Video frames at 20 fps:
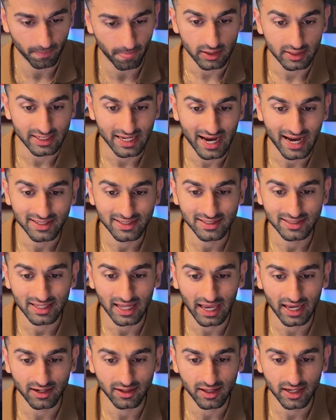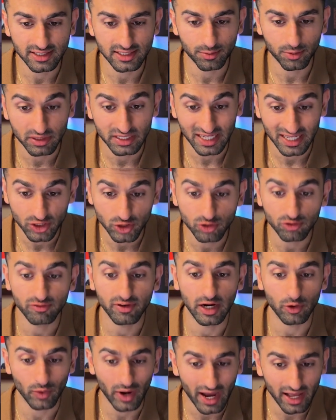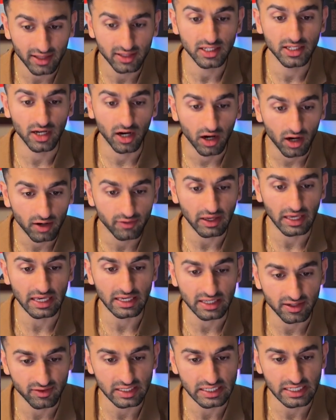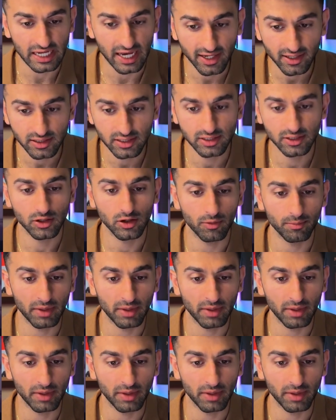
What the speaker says: The task is to analyze the potential virality of a given text